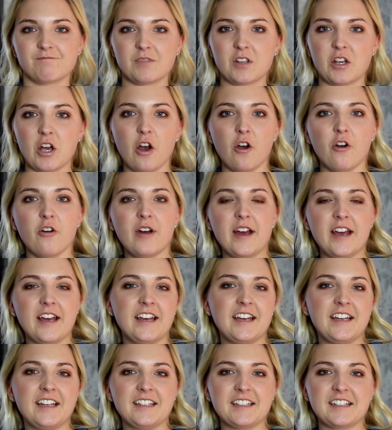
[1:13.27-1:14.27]
go
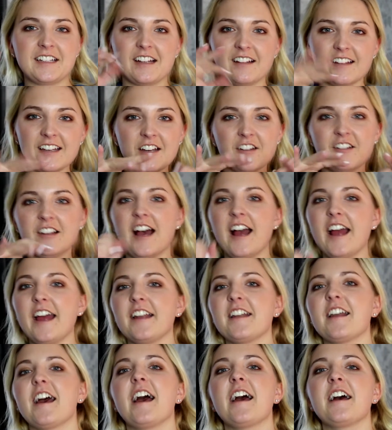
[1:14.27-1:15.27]
and click
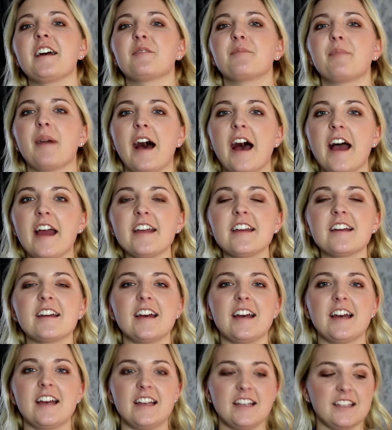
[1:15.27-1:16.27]
online and buy
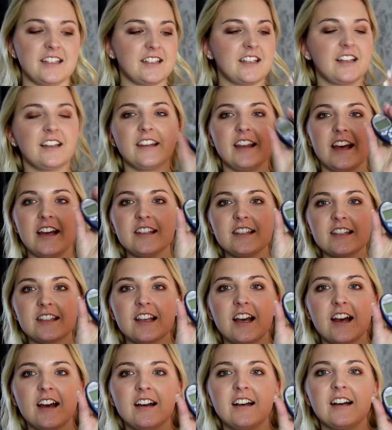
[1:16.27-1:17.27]
is this
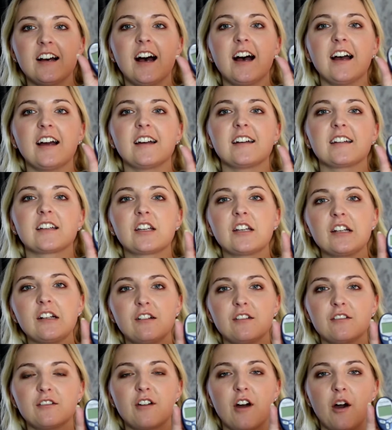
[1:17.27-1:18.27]

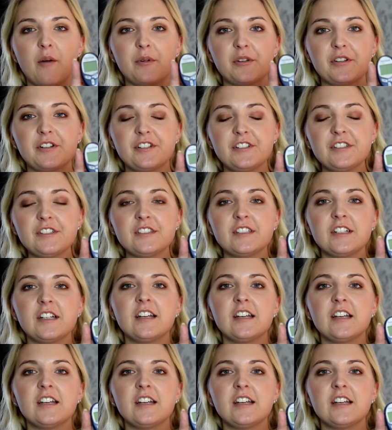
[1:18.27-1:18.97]
glucometer.